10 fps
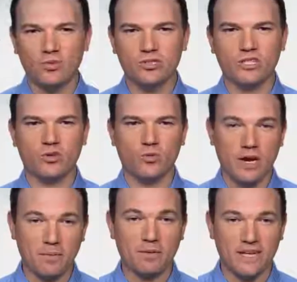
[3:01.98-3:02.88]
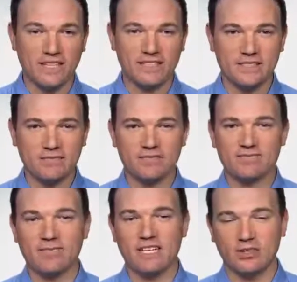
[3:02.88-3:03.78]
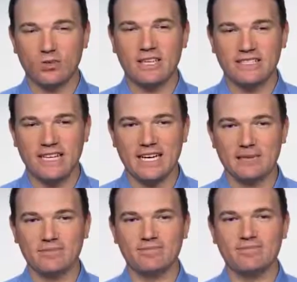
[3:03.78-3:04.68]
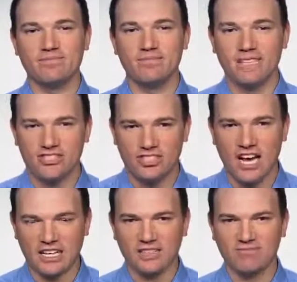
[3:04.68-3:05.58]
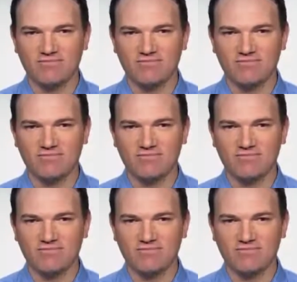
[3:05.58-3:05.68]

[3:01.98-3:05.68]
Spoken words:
was in the right place at the right time and stuck.